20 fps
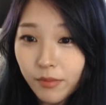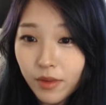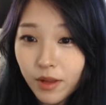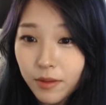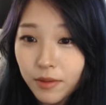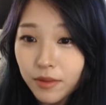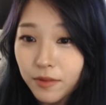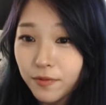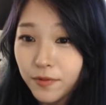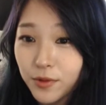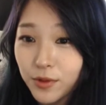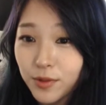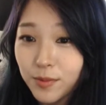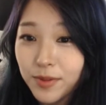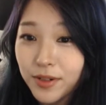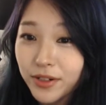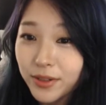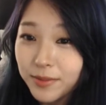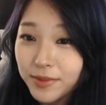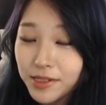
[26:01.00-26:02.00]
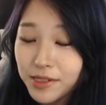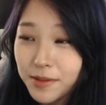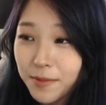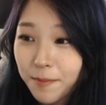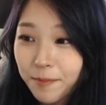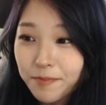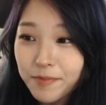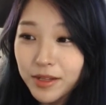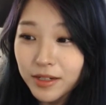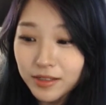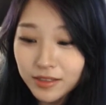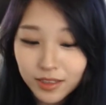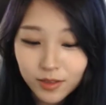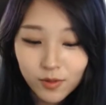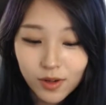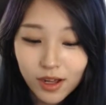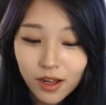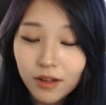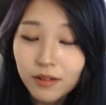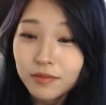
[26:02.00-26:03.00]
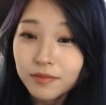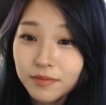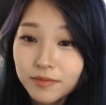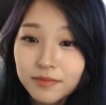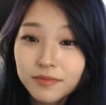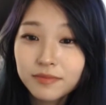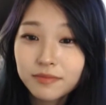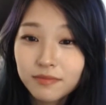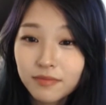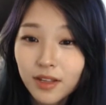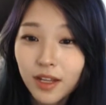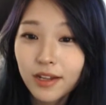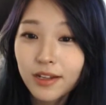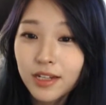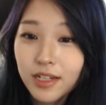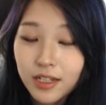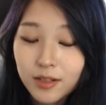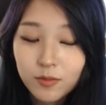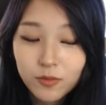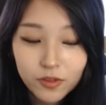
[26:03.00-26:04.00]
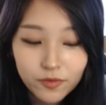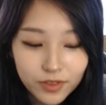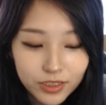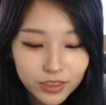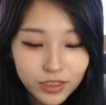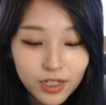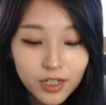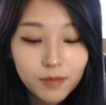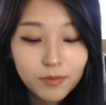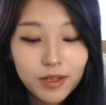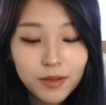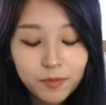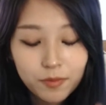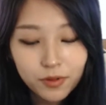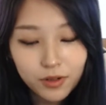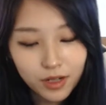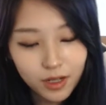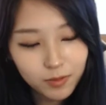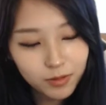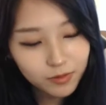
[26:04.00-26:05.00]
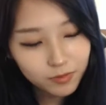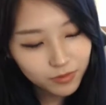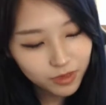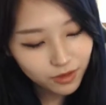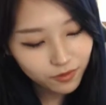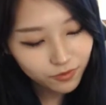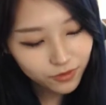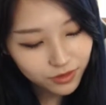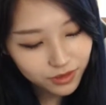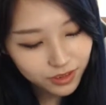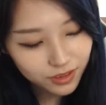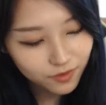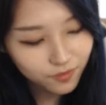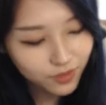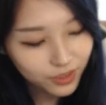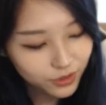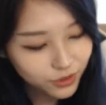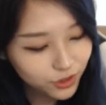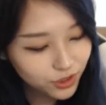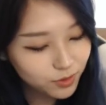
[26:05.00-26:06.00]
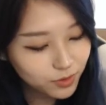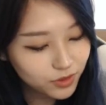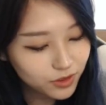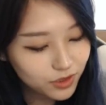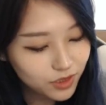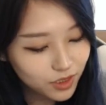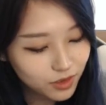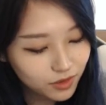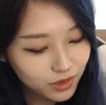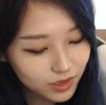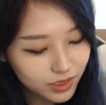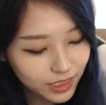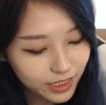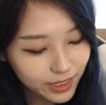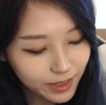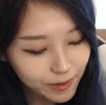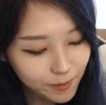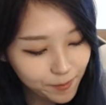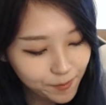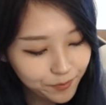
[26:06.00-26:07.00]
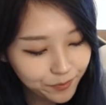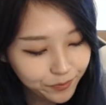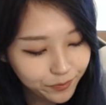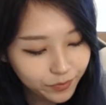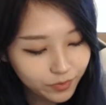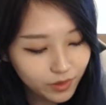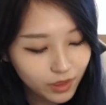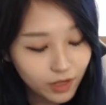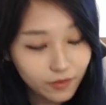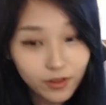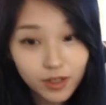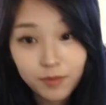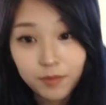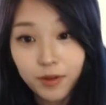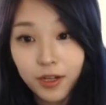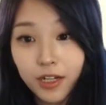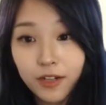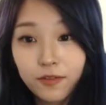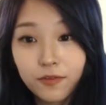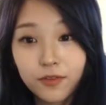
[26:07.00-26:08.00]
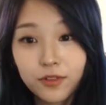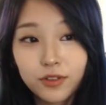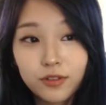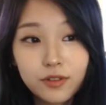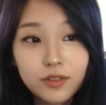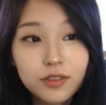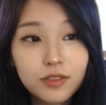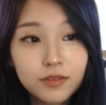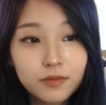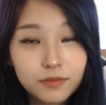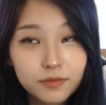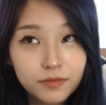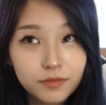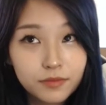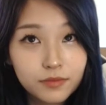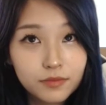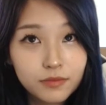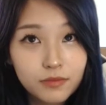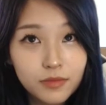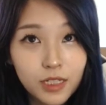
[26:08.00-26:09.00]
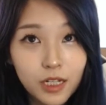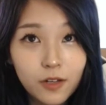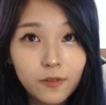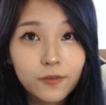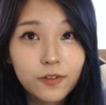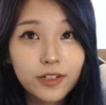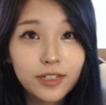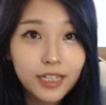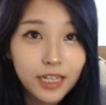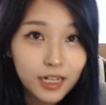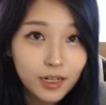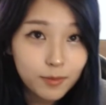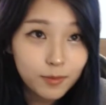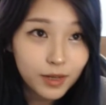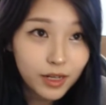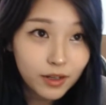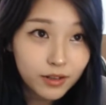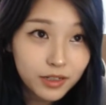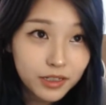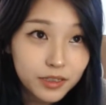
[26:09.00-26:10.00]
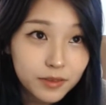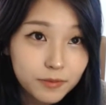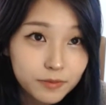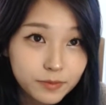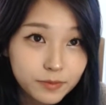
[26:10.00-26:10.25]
the food pyramid. I was like, wow, I need to eat more veg. My problem with fruits and vegetables though is that if I buy fruits, I'll forget about it